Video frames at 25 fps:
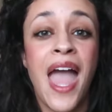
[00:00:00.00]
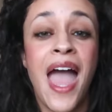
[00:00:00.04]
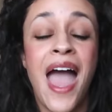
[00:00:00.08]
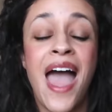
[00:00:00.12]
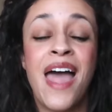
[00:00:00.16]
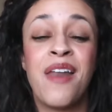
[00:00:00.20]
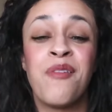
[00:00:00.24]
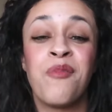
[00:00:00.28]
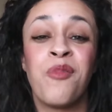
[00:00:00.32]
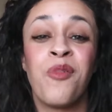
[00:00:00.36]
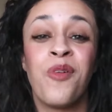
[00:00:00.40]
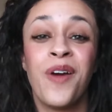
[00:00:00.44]

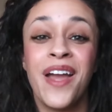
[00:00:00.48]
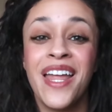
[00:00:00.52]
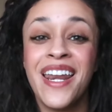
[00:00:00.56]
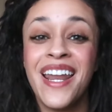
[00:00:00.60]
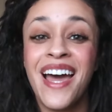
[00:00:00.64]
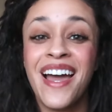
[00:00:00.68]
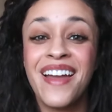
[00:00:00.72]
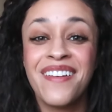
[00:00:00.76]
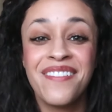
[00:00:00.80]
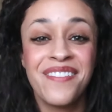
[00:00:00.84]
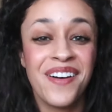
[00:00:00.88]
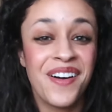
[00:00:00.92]
And when
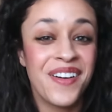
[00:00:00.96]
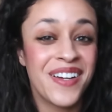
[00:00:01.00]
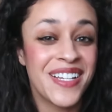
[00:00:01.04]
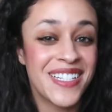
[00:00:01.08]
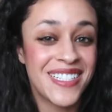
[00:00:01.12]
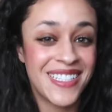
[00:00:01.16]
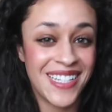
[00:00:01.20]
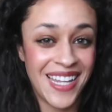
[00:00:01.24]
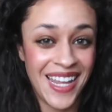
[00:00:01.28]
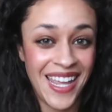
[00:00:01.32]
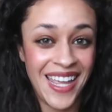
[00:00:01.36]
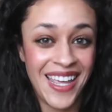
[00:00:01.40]
I
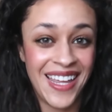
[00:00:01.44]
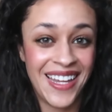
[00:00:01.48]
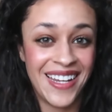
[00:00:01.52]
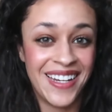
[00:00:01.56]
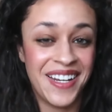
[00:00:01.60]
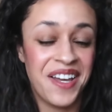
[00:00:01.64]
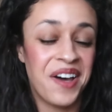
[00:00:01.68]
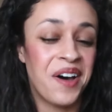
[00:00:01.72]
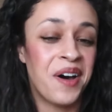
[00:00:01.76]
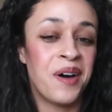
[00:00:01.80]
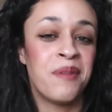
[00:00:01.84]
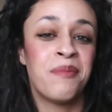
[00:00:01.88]
focus
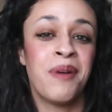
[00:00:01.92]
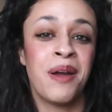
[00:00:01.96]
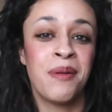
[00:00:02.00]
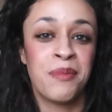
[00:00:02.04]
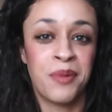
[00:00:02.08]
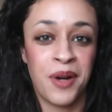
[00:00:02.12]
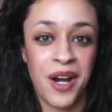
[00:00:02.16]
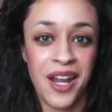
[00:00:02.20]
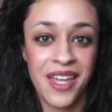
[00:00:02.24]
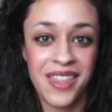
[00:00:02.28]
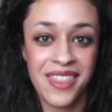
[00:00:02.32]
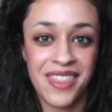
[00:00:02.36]
in on my
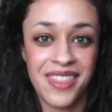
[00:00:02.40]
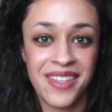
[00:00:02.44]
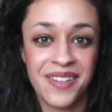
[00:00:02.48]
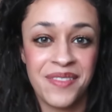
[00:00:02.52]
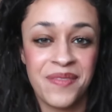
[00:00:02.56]
breath,